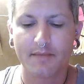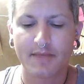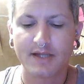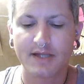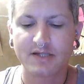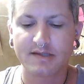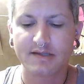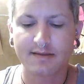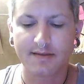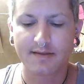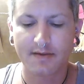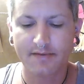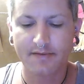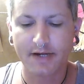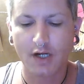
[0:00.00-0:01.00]
I just think that
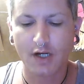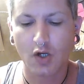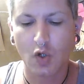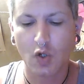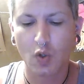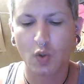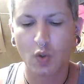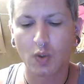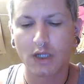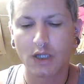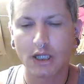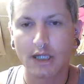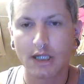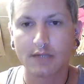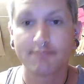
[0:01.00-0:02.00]
they're very
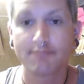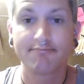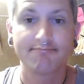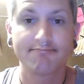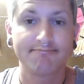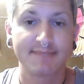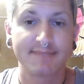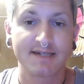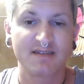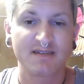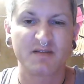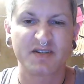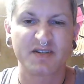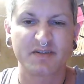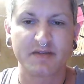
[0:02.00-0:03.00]
cool,
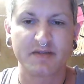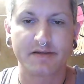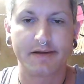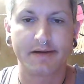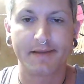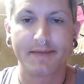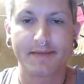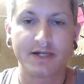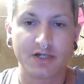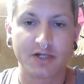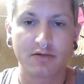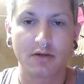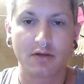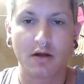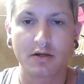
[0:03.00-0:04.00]
especially when they're aimed at
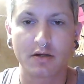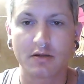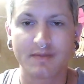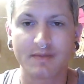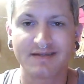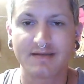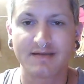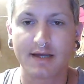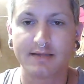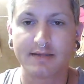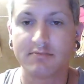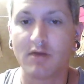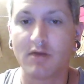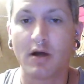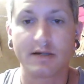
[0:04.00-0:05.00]
Gerald Gardner, because I
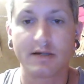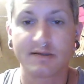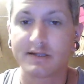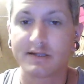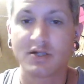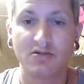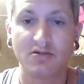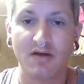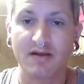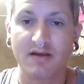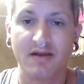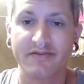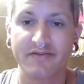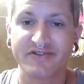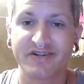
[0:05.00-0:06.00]
honestly do not
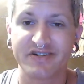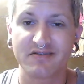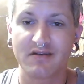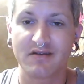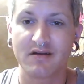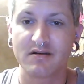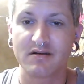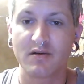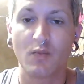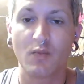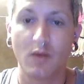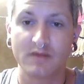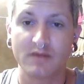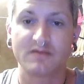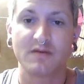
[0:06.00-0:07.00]
care for Gerald Gardner
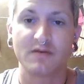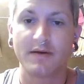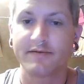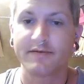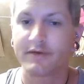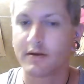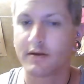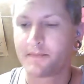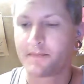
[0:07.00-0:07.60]
whatsoever.